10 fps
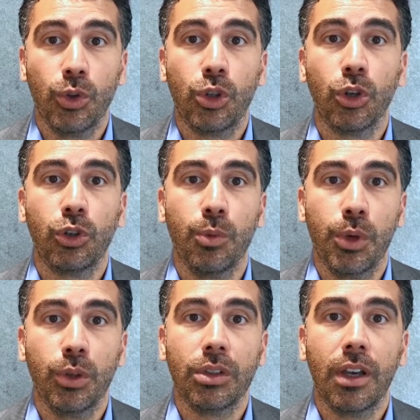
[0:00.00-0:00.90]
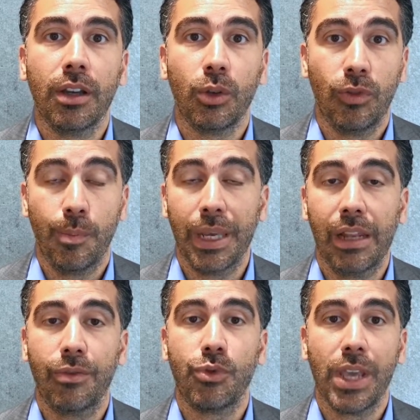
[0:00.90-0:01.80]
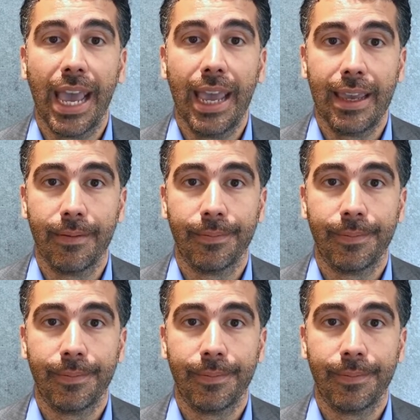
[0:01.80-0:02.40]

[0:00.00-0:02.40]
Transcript: to contribute to the Pillar 3a.